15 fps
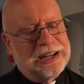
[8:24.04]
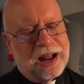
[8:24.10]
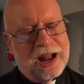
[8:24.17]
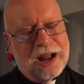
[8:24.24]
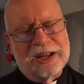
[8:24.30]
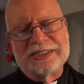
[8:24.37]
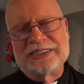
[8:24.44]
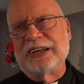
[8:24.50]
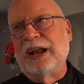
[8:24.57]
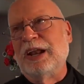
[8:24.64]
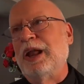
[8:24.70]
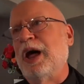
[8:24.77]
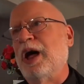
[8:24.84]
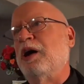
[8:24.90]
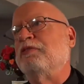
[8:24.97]
God's
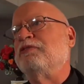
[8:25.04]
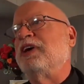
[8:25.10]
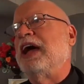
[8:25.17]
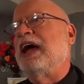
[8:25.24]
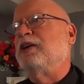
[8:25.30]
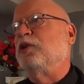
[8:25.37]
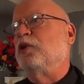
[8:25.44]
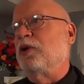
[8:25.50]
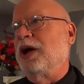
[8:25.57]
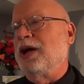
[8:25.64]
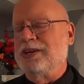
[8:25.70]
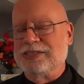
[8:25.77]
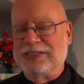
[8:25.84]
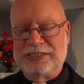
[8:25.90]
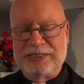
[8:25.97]
love and
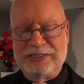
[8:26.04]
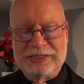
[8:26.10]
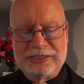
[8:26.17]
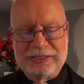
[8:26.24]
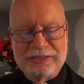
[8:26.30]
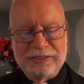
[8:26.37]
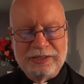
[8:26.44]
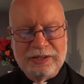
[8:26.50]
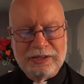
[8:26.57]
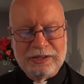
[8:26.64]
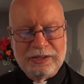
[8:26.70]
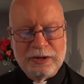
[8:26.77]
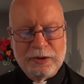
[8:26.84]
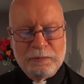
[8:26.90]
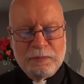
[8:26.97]
grace.
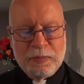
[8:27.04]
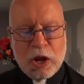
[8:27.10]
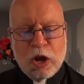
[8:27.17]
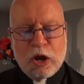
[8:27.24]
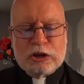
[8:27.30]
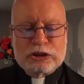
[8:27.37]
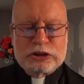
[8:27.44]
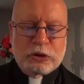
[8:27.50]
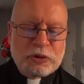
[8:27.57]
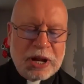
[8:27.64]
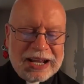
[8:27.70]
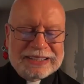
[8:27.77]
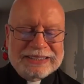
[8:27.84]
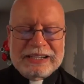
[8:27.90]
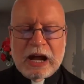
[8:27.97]
So
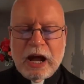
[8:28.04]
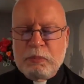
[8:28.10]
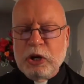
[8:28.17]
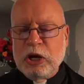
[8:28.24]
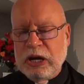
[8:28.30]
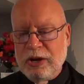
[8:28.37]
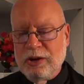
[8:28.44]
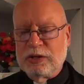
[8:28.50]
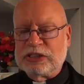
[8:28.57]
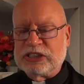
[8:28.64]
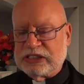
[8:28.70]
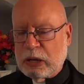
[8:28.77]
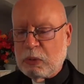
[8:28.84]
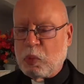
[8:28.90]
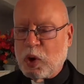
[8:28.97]
next time you hear
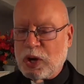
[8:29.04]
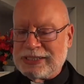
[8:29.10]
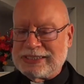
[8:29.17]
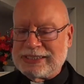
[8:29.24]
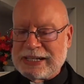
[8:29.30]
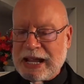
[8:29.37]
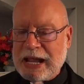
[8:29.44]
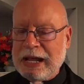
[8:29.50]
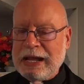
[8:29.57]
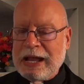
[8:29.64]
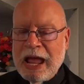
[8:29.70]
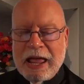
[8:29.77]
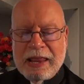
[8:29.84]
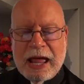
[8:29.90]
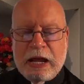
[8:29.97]
someone say
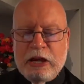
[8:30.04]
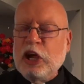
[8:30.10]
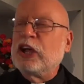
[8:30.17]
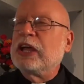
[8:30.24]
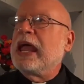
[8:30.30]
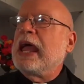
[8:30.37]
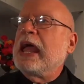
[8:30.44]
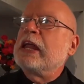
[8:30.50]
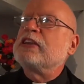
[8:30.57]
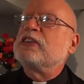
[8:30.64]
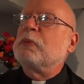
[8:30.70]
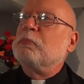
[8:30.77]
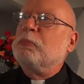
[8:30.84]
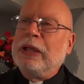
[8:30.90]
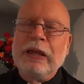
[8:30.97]
that you
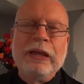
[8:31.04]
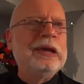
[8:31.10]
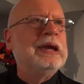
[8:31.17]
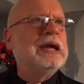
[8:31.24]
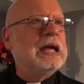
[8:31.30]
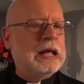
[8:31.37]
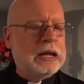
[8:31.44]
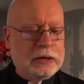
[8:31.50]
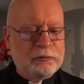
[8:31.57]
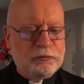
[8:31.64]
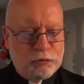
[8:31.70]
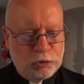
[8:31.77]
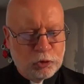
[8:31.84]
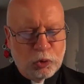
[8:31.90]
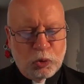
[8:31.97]
can't be in
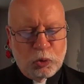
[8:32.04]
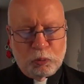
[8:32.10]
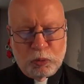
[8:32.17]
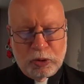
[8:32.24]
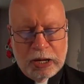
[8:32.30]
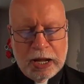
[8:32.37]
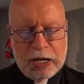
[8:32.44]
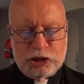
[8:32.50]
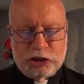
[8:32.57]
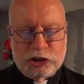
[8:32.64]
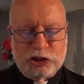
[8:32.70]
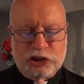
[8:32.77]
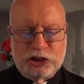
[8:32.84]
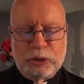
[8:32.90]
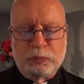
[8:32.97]
full
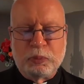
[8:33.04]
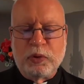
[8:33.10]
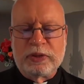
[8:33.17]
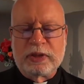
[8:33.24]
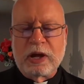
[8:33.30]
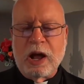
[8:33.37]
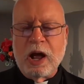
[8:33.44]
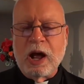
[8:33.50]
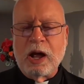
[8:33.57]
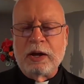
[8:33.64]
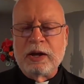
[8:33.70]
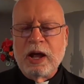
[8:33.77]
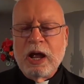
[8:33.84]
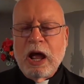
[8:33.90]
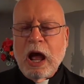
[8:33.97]
relationship with
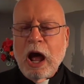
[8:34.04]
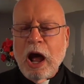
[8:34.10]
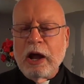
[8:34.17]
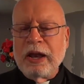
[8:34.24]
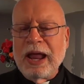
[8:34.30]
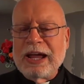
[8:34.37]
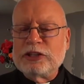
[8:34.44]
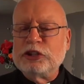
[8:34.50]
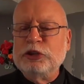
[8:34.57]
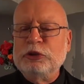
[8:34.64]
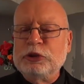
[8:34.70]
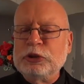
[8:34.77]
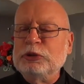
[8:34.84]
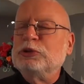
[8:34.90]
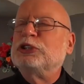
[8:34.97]
God unless you
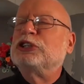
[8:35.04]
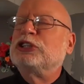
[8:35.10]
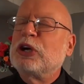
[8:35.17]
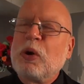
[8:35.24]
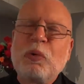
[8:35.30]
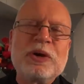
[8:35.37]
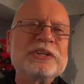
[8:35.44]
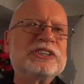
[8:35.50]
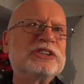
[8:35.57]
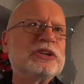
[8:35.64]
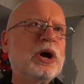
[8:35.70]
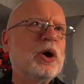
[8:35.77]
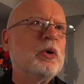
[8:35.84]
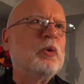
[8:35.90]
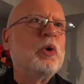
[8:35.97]
do
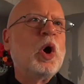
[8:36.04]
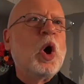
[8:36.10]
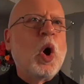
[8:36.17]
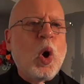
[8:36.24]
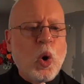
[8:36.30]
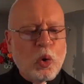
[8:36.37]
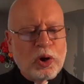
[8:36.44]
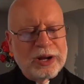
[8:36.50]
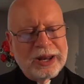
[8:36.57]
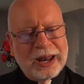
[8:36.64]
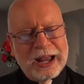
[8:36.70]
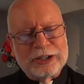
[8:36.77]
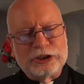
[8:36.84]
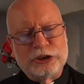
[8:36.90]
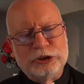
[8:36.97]
so-and-so or
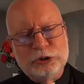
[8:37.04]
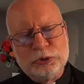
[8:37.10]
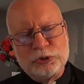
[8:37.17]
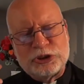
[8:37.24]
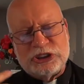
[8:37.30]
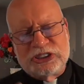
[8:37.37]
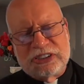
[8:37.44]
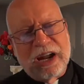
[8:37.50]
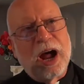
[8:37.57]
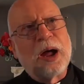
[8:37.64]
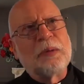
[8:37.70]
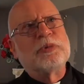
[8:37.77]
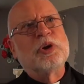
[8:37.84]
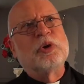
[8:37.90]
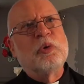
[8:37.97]
unless you
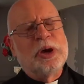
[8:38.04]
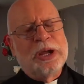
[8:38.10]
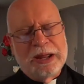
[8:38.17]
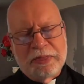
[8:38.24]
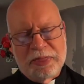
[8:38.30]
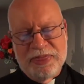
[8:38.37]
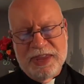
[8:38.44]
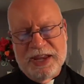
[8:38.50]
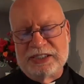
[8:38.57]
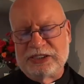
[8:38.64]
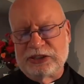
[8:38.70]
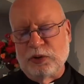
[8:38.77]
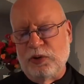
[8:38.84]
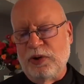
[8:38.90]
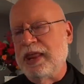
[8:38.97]
stop doing
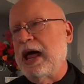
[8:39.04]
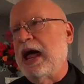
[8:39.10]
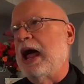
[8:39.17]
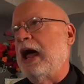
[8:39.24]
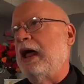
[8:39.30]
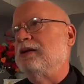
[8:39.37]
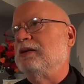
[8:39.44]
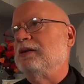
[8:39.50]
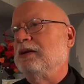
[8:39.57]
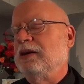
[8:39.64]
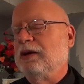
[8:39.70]
this or that,